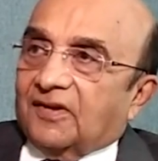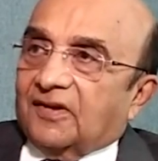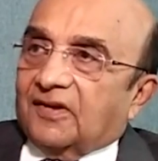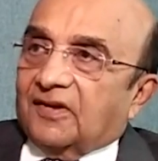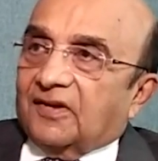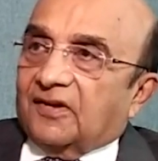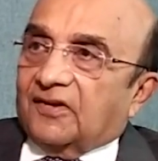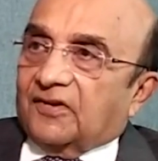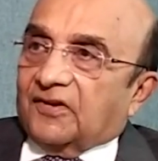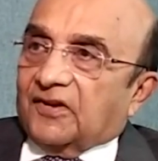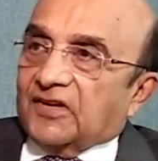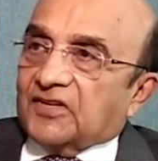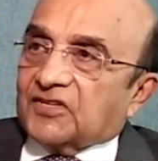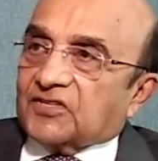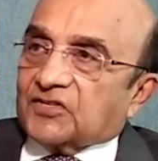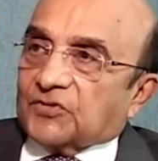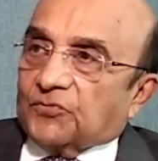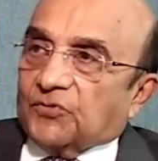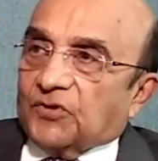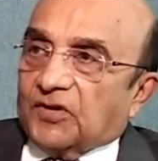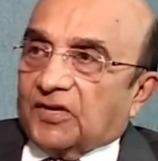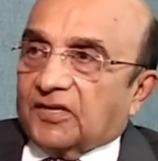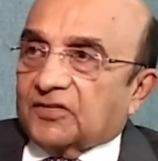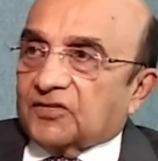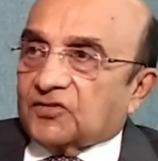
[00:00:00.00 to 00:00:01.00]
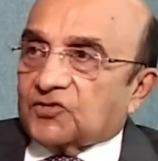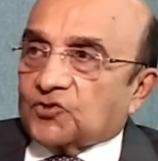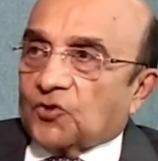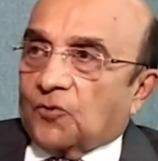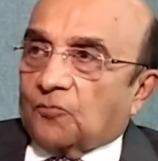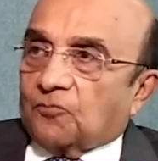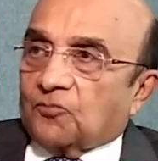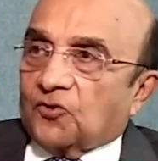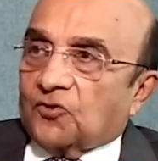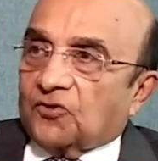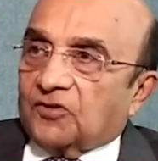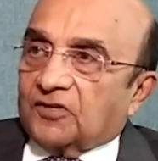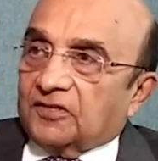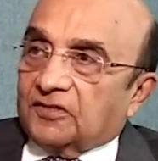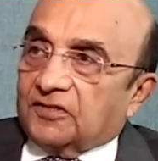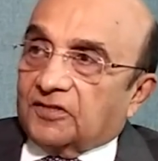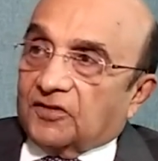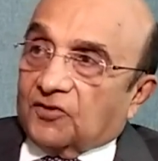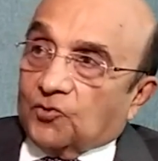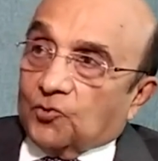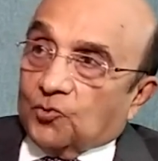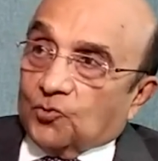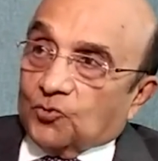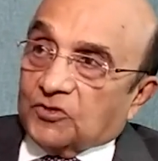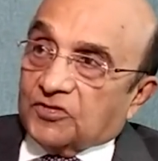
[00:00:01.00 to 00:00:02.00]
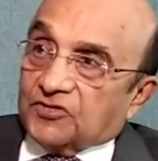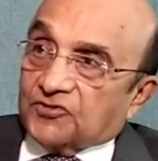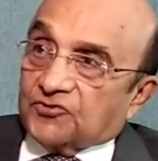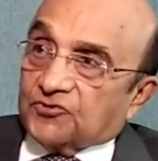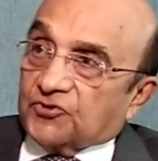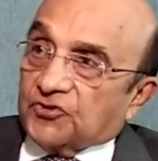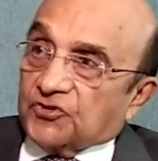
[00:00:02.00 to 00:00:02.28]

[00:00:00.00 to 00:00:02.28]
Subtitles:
Arise, awake, and stop not till the goal is